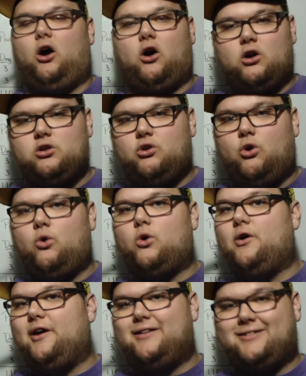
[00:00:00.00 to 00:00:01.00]

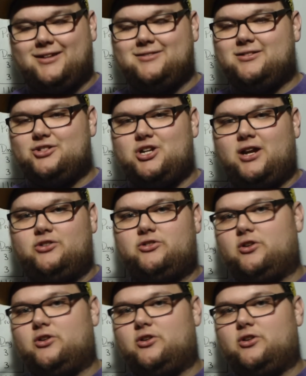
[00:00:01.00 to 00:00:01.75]
hardcore doesn't change